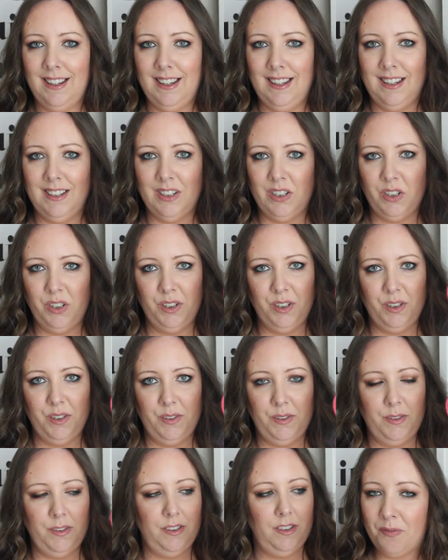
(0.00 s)
And who
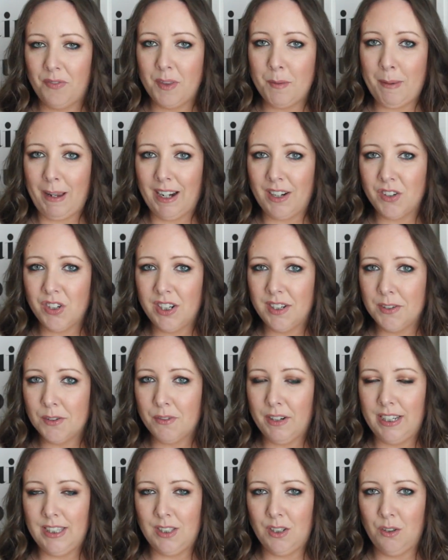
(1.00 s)
else? The packaging is
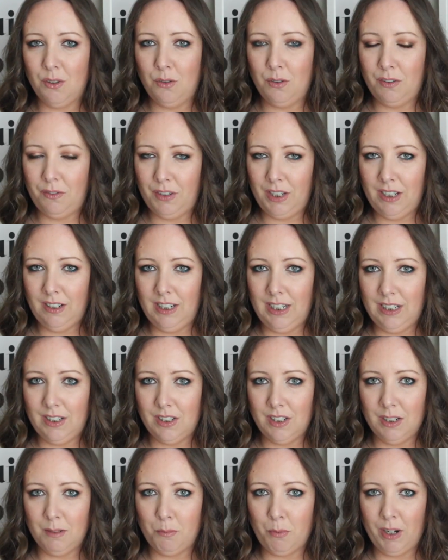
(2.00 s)
great, so if you need
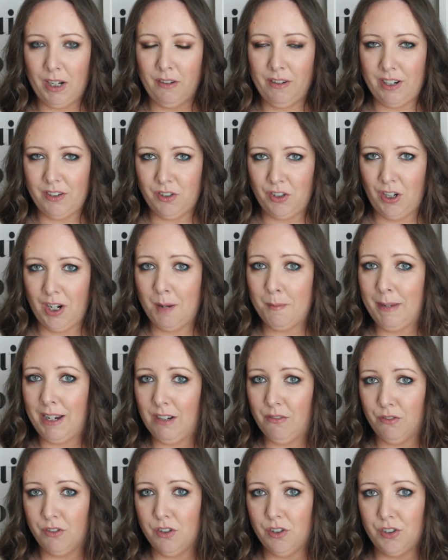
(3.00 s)
to bring it around in your
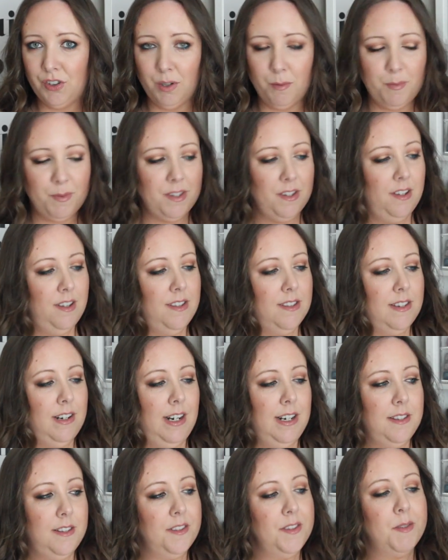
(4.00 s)
handbag for touch-ups, it's
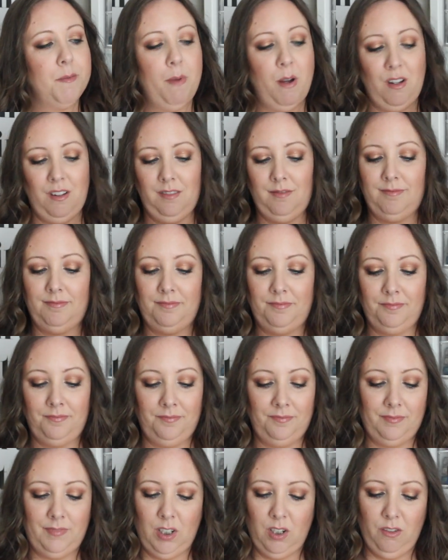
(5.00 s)
nice and small.
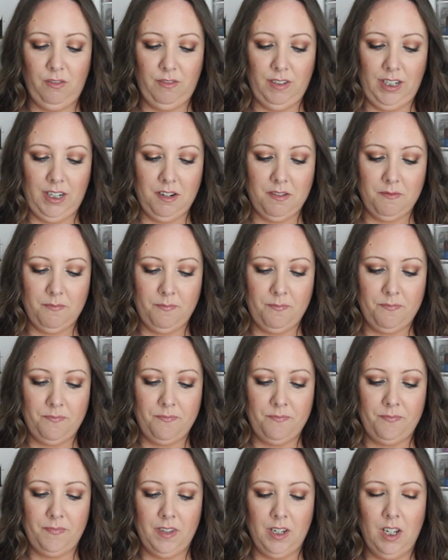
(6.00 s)

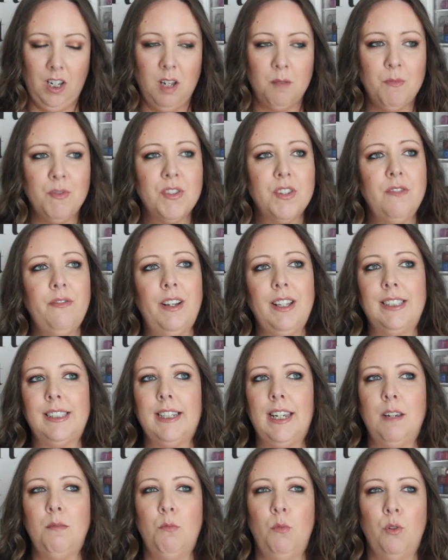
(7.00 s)
Lovely. I must
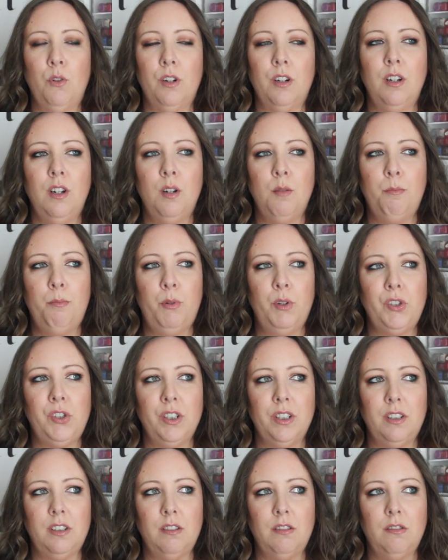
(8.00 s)
investigate more
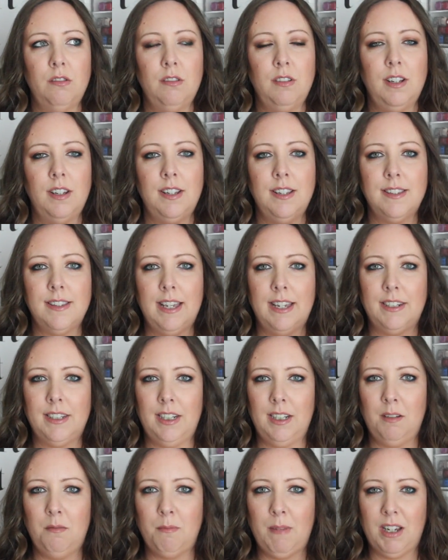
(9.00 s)
budget kind of
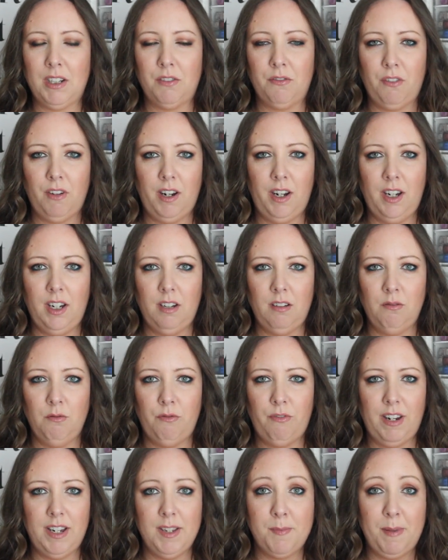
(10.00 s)
setting mattifying
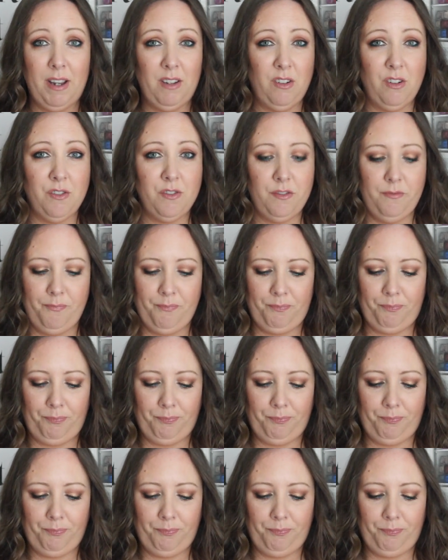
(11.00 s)
face powders.